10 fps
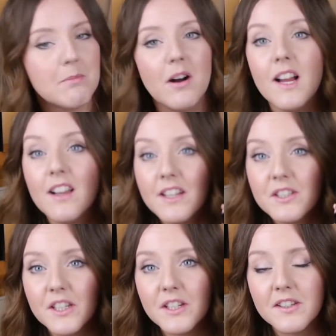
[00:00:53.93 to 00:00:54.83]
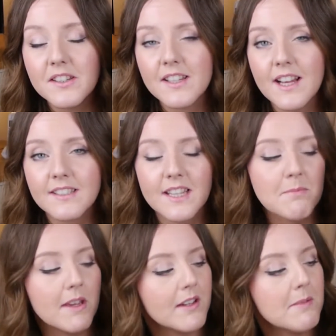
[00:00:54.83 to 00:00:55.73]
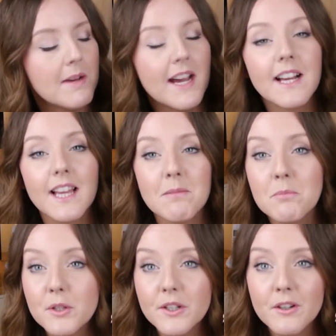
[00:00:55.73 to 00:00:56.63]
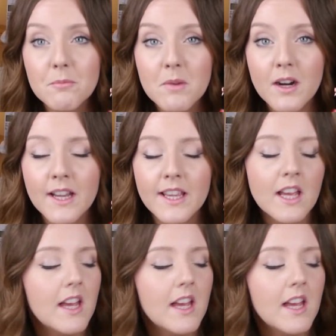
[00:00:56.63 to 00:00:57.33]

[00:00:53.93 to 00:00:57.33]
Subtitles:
but I like to use this as a makeup bag and put it on my